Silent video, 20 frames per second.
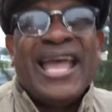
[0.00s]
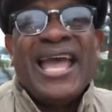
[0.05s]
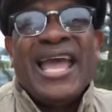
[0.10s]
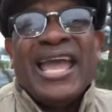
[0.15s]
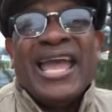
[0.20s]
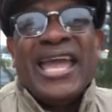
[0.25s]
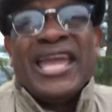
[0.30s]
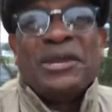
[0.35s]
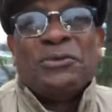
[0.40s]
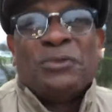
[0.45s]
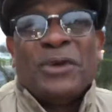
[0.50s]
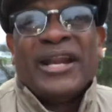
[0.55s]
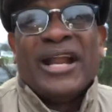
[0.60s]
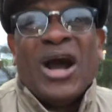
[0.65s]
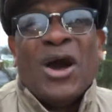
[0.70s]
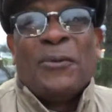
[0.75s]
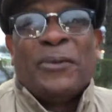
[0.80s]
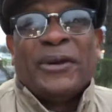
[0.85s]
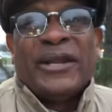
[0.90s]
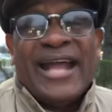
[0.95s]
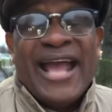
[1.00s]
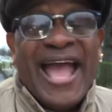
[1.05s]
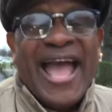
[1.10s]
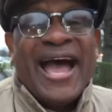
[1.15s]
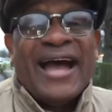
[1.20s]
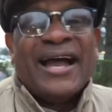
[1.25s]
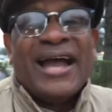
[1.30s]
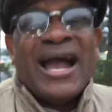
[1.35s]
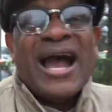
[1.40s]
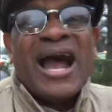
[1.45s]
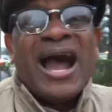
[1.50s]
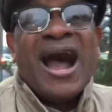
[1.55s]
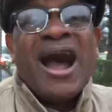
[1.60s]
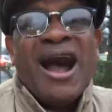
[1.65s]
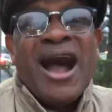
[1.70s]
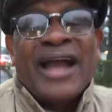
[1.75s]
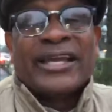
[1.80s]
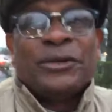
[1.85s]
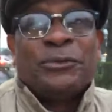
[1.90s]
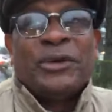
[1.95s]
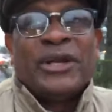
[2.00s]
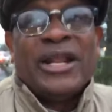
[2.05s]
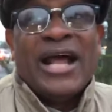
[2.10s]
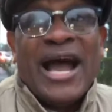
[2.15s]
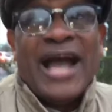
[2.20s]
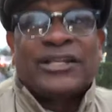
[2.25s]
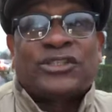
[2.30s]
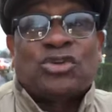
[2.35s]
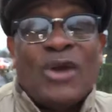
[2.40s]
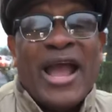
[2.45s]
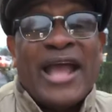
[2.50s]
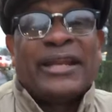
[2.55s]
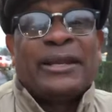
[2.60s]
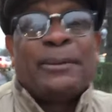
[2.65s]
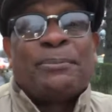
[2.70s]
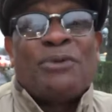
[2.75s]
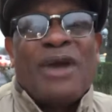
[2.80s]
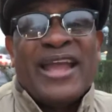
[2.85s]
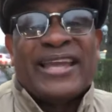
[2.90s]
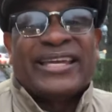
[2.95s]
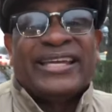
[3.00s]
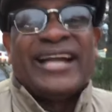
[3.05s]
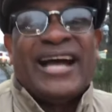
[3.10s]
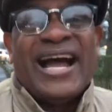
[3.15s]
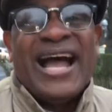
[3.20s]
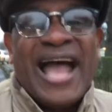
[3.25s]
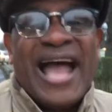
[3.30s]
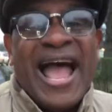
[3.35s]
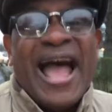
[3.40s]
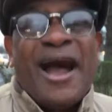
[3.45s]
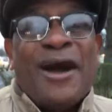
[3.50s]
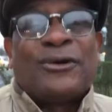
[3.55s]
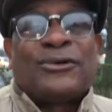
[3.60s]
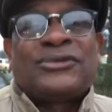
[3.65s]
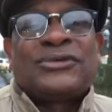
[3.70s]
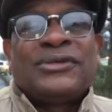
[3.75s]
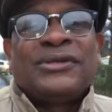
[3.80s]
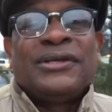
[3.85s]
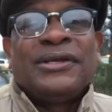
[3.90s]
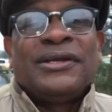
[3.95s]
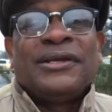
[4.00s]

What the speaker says: He went over there arguing with her, trying to break in her house.